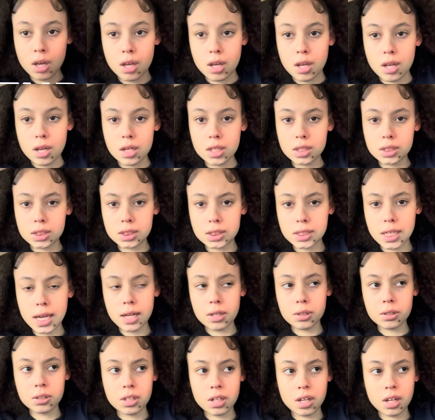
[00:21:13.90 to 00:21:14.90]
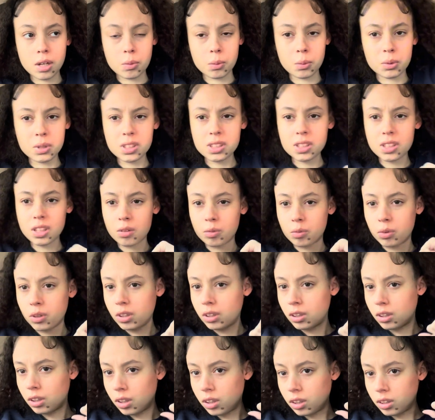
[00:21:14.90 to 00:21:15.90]
It is Saturday. What is that
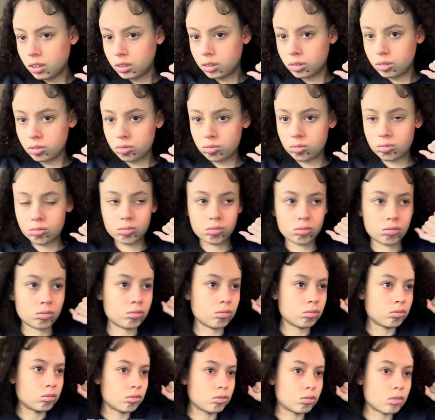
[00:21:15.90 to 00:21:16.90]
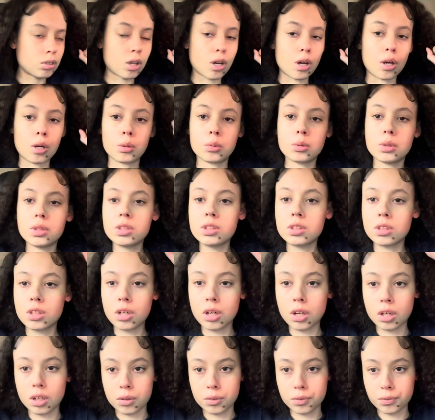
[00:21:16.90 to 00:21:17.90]
red light? Oh, that's the
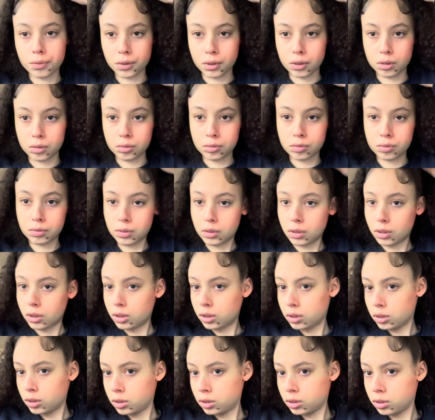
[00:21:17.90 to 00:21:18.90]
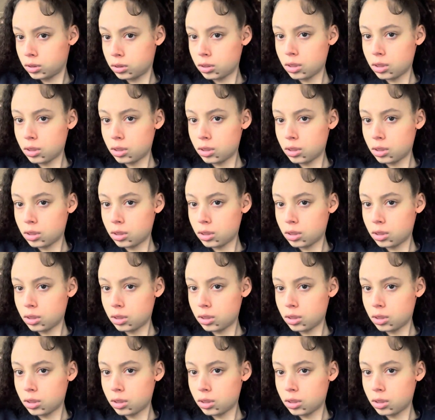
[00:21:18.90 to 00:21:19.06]
car in front of us.